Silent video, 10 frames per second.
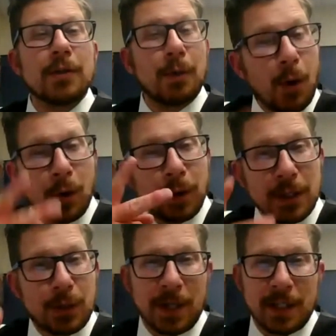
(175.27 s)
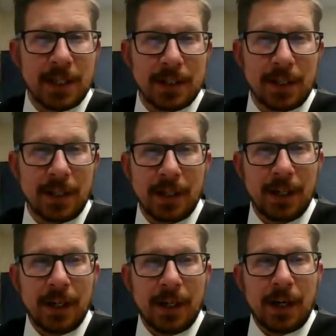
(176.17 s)
Both good choices.
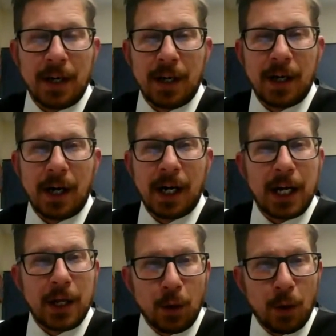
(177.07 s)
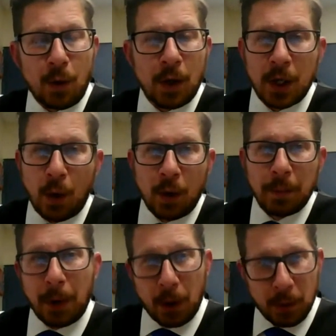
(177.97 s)
Either or
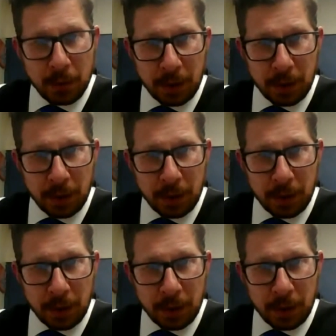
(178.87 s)
both.